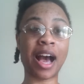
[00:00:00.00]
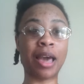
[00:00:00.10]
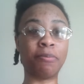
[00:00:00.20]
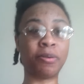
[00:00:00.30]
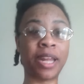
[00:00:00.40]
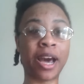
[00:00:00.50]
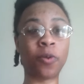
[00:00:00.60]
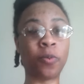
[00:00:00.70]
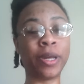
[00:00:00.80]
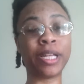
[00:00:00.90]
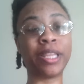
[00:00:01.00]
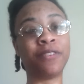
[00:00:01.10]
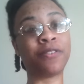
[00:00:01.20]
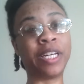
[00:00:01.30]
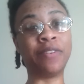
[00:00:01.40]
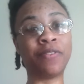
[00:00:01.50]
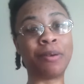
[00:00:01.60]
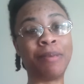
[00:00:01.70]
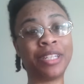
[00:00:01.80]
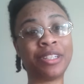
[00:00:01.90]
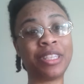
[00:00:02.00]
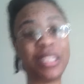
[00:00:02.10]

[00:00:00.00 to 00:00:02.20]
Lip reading: I put out weekly free information